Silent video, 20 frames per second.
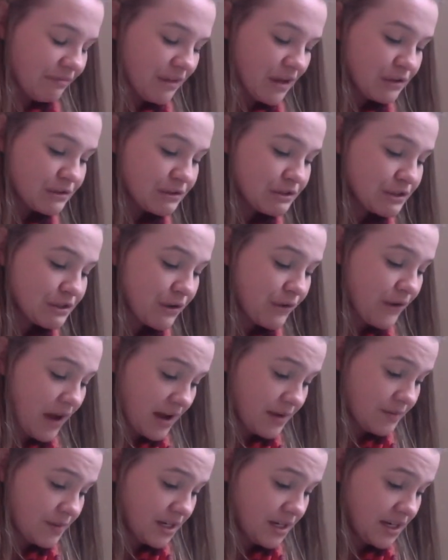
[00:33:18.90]
So
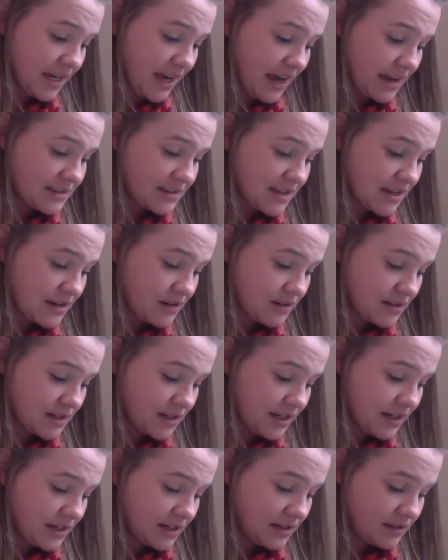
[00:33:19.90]
I'm going to cast that on
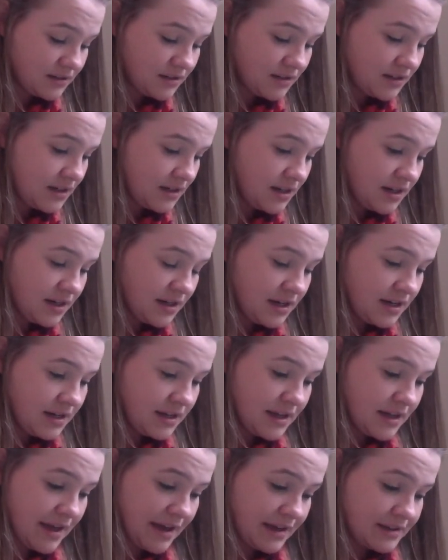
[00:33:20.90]
here
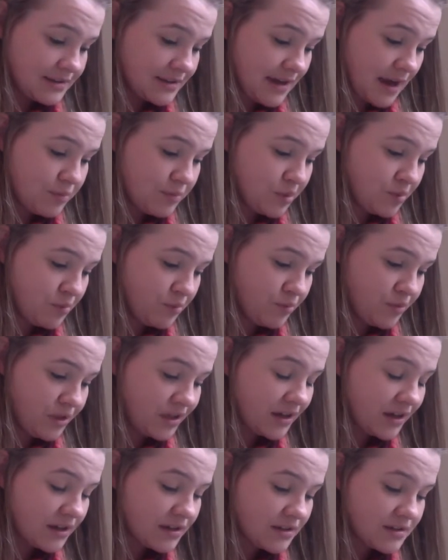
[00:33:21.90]
ASAP
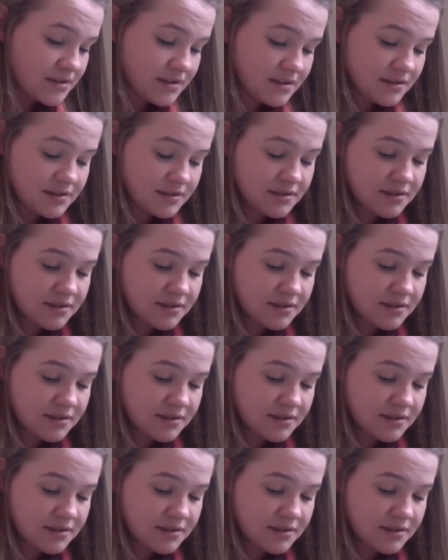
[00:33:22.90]
because,